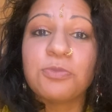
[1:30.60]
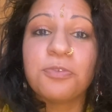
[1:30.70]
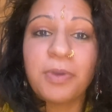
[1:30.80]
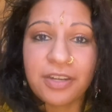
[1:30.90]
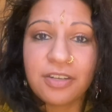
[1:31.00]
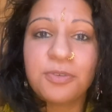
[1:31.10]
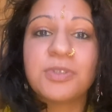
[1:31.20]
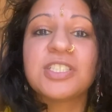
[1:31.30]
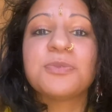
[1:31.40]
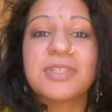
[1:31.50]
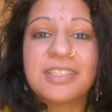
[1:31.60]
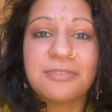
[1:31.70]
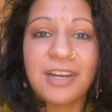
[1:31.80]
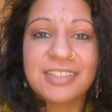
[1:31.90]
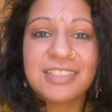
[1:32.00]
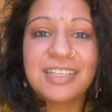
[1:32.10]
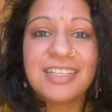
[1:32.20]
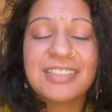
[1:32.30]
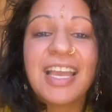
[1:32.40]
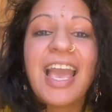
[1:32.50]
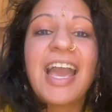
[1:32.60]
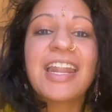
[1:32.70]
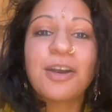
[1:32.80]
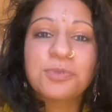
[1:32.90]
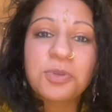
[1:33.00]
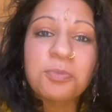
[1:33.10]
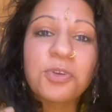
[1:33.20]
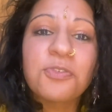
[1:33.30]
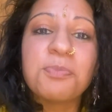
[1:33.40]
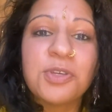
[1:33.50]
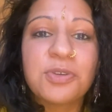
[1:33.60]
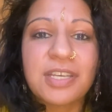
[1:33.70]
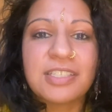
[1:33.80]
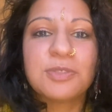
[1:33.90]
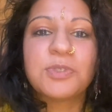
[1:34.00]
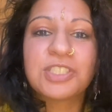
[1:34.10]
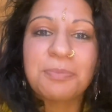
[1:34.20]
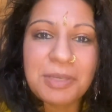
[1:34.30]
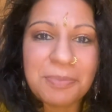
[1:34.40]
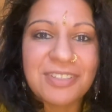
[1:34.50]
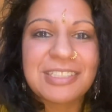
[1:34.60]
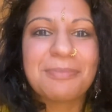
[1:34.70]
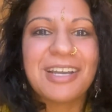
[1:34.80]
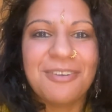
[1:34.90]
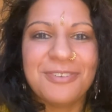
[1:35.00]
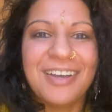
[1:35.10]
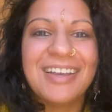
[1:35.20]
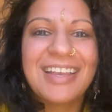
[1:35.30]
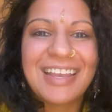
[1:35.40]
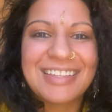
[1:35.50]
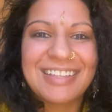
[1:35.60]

move better, which is what the vata does, and helps remove mucus, which can be built up kapha in the